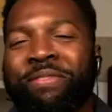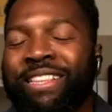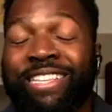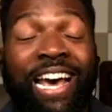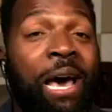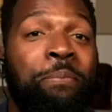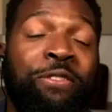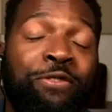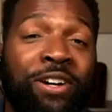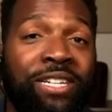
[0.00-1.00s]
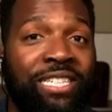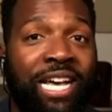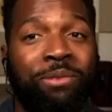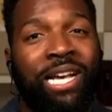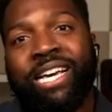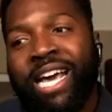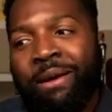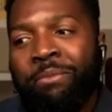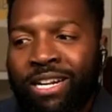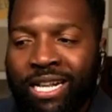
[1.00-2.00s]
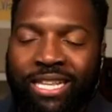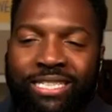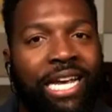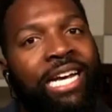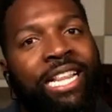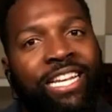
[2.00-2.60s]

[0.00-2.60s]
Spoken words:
the happy fun times. I came in at the tail